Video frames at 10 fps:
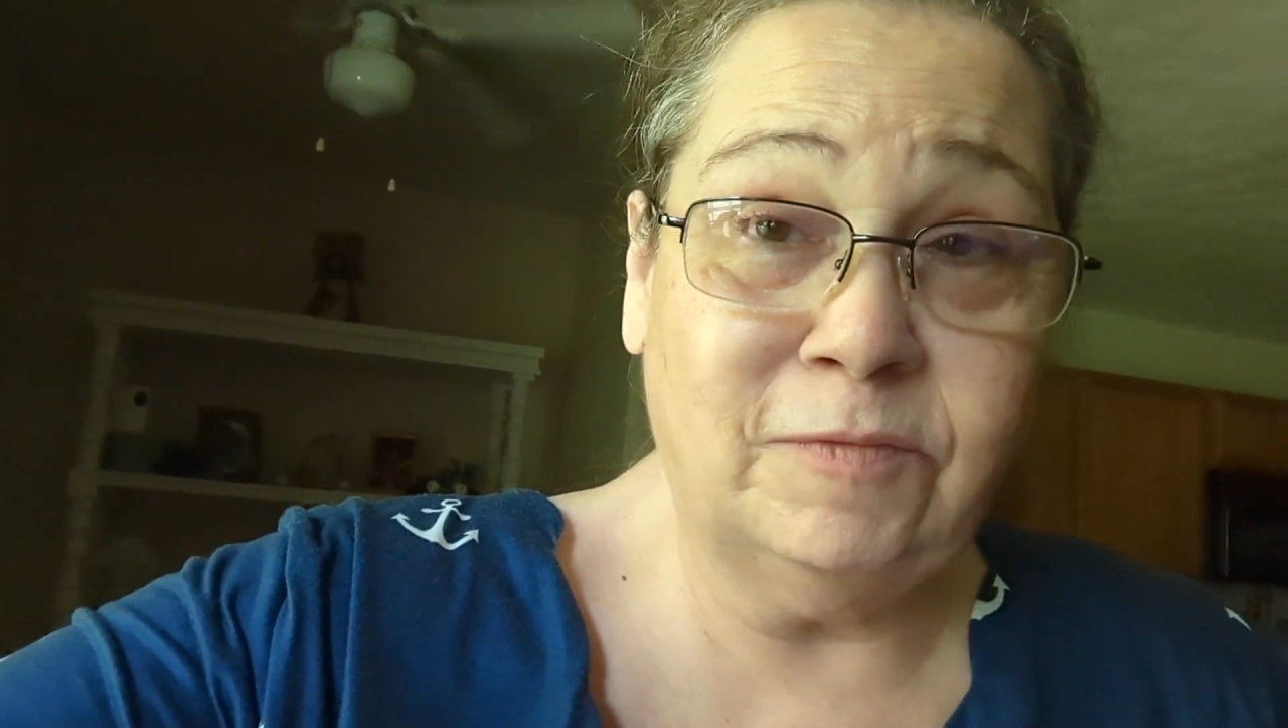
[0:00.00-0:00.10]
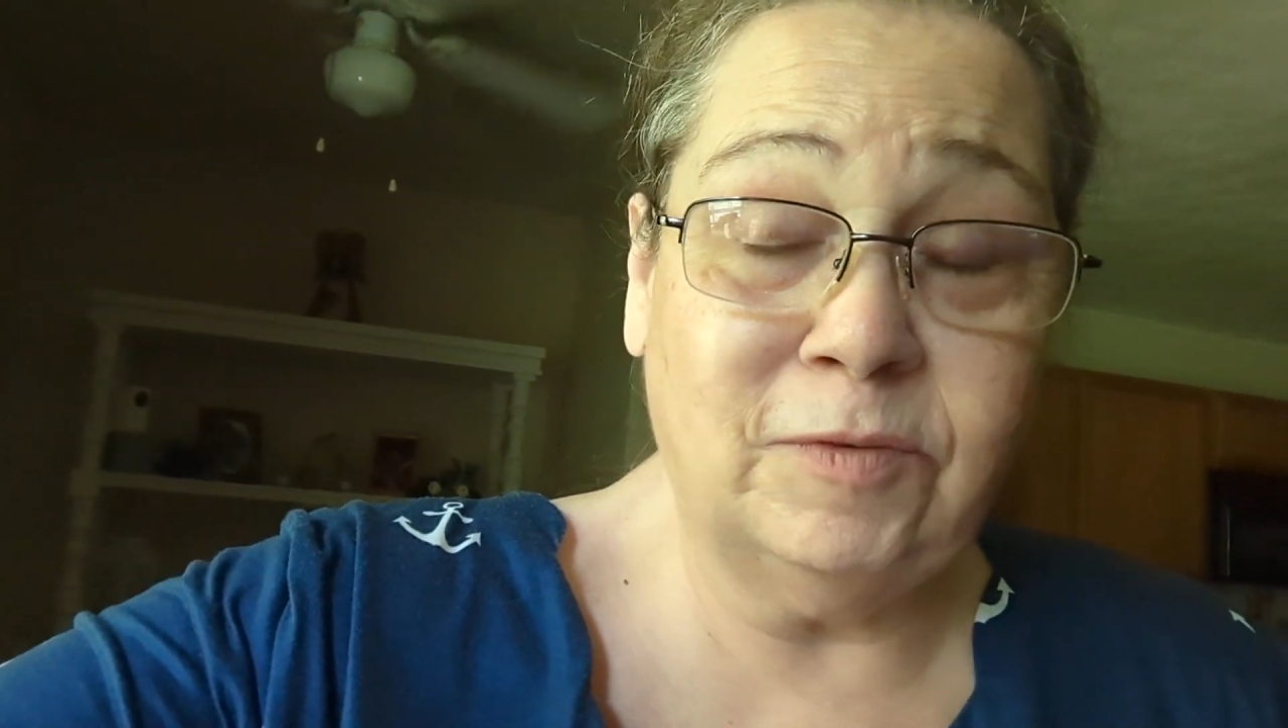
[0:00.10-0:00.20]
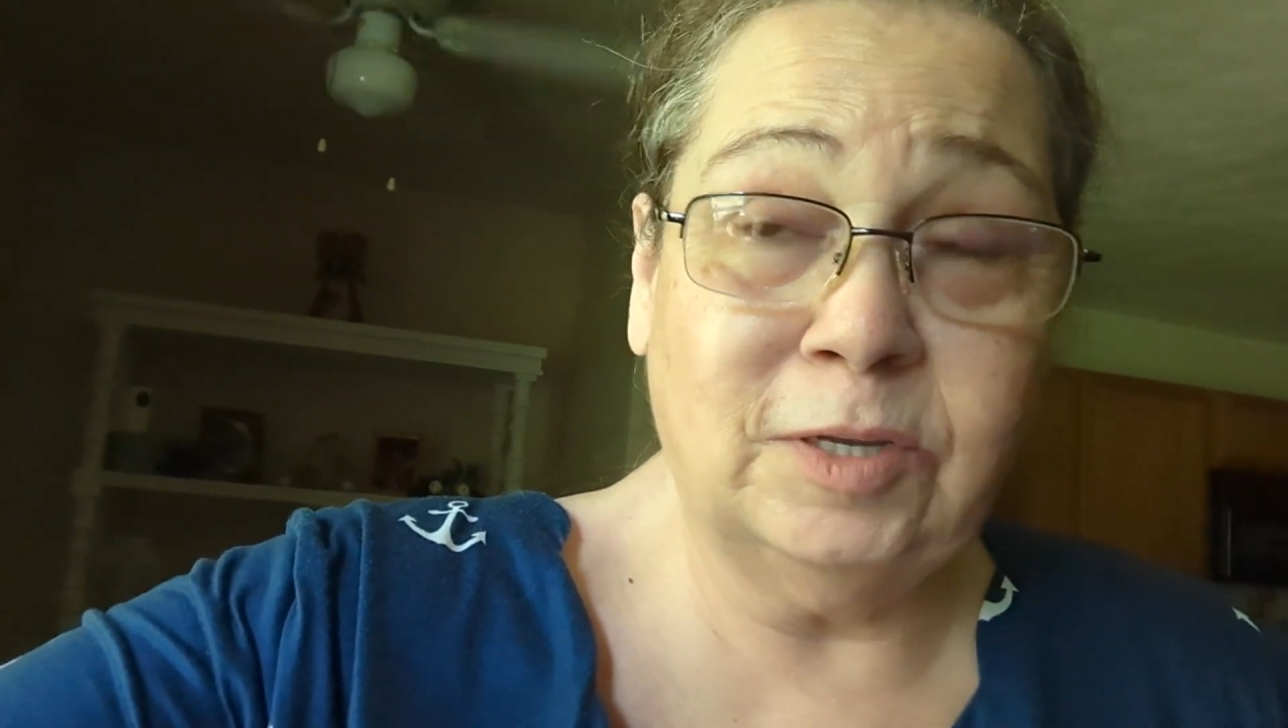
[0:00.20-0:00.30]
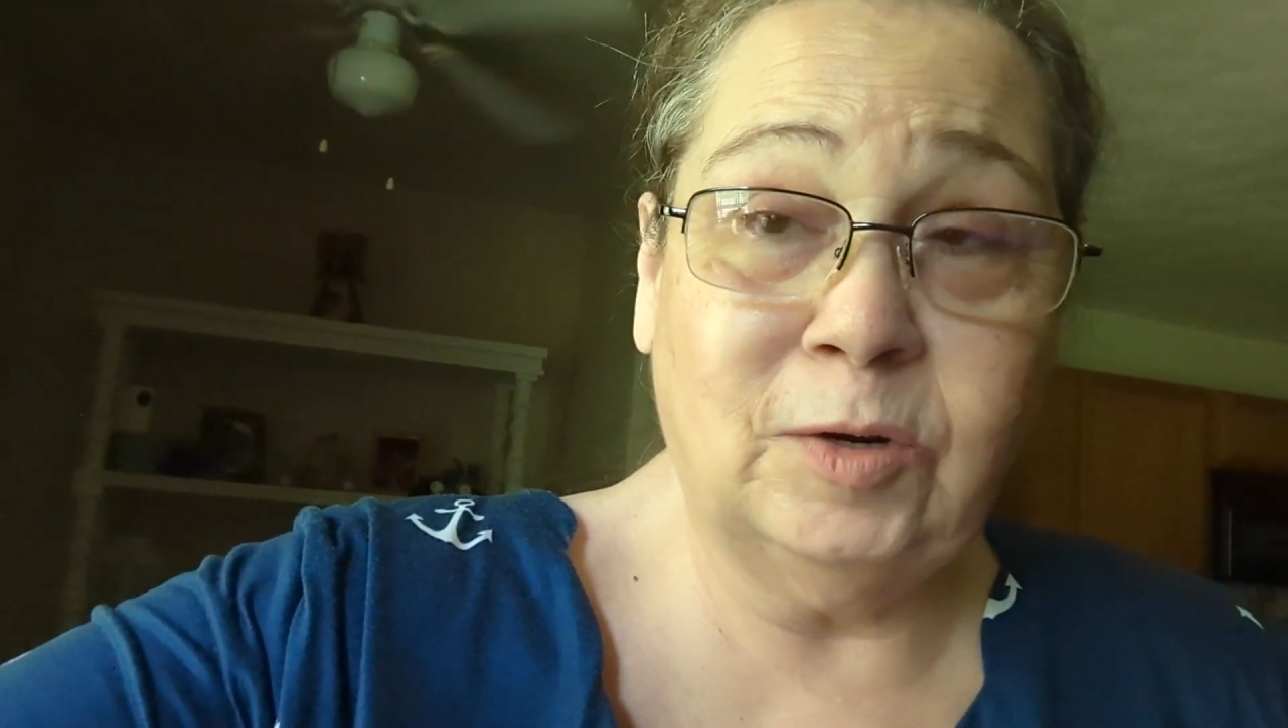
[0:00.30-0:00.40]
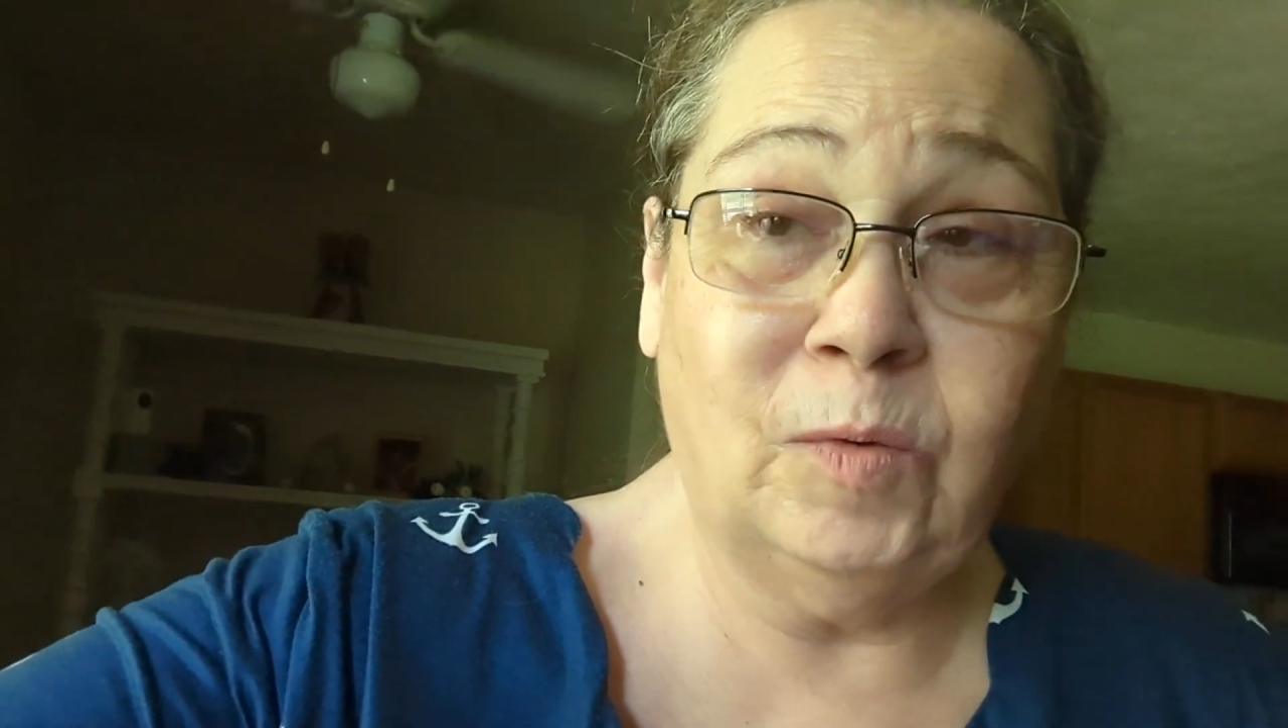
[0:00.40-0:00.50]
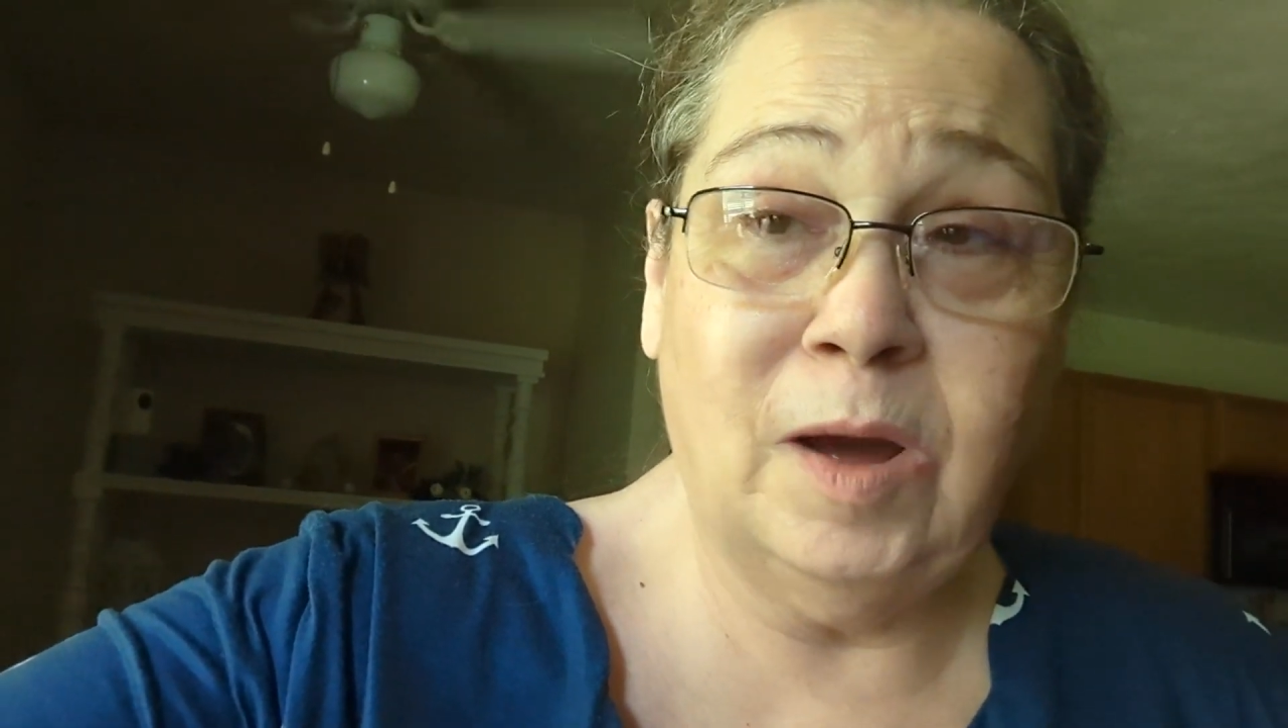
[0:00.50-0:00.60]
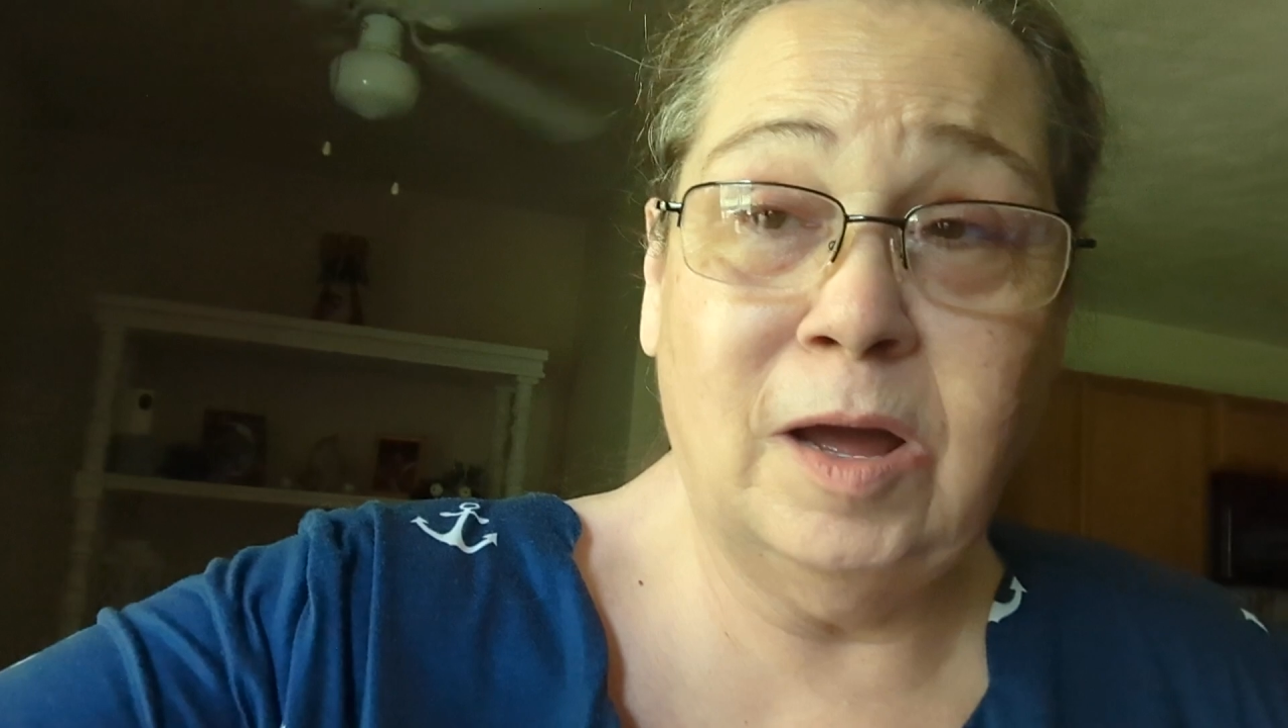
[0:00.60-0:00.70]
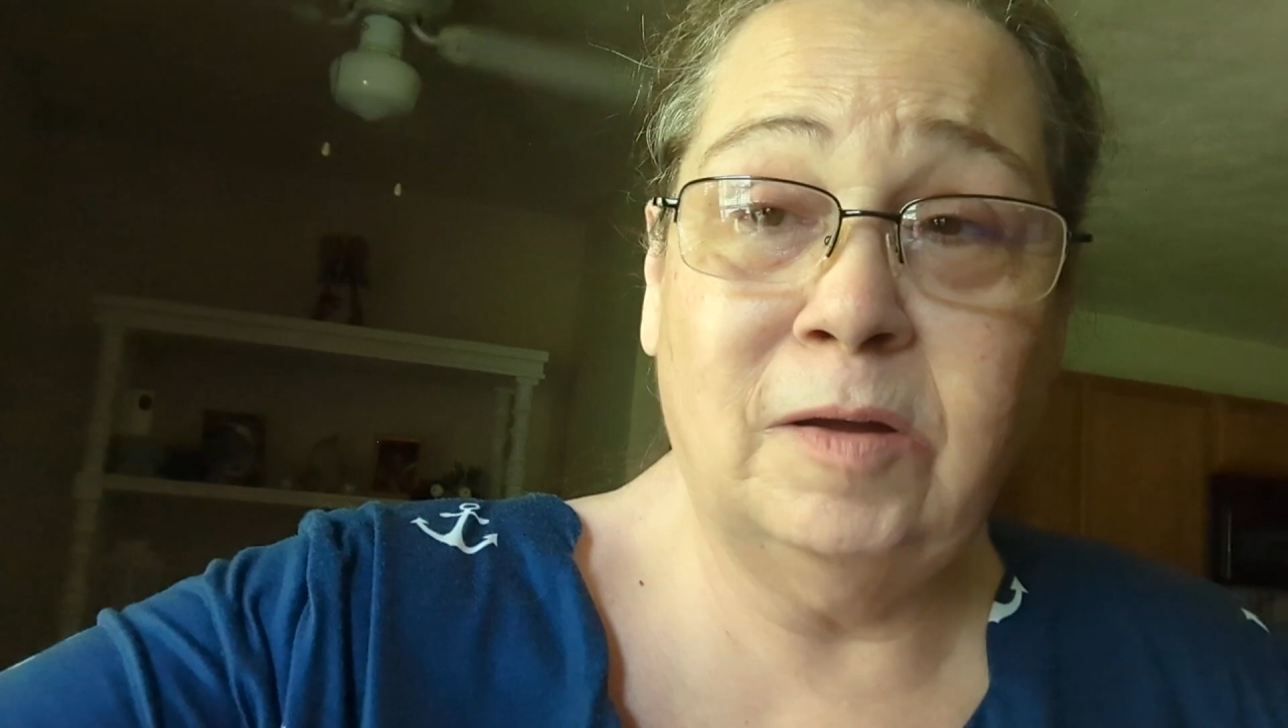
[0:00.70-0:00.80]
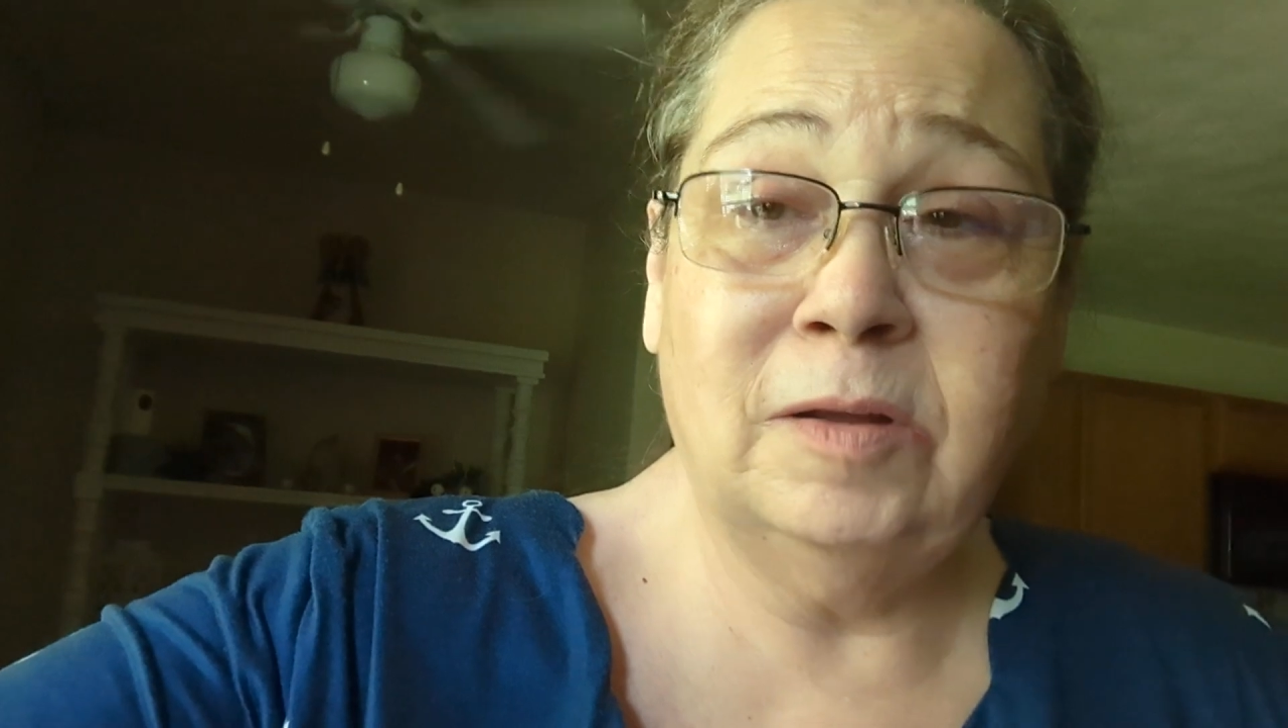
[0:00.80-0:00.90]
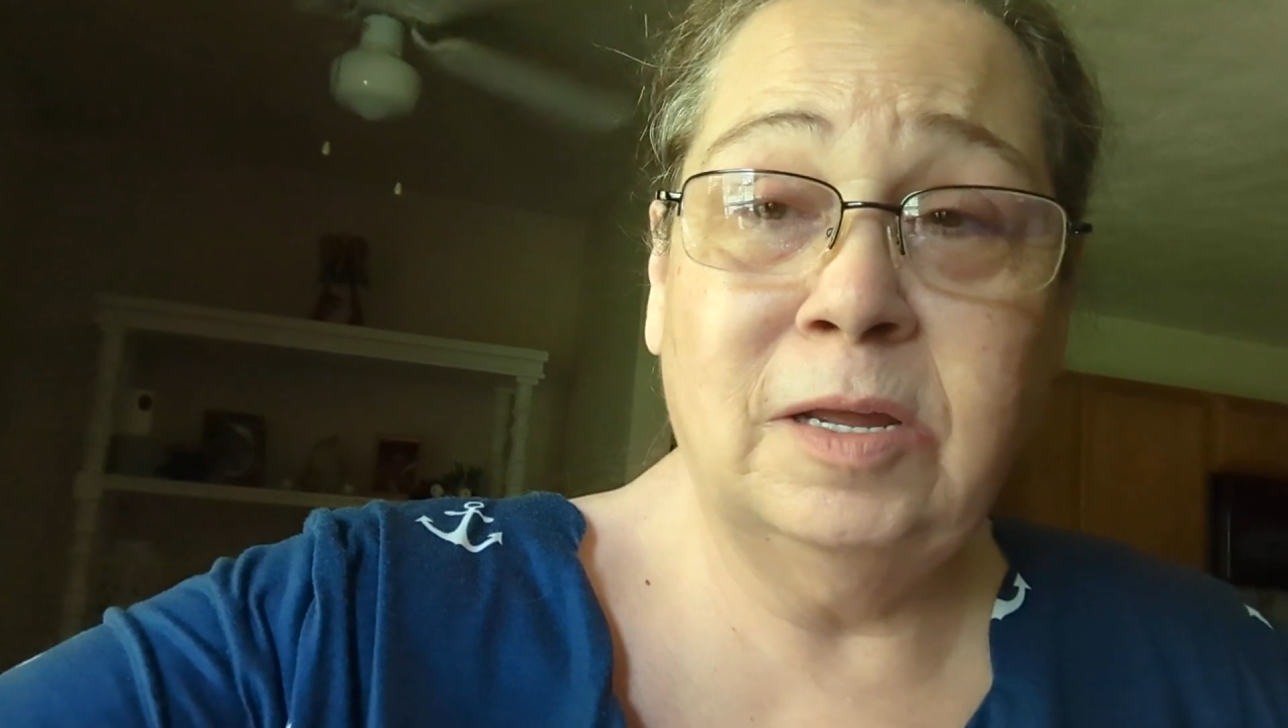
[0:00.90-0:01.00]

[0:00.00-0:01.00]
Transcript: for a little while.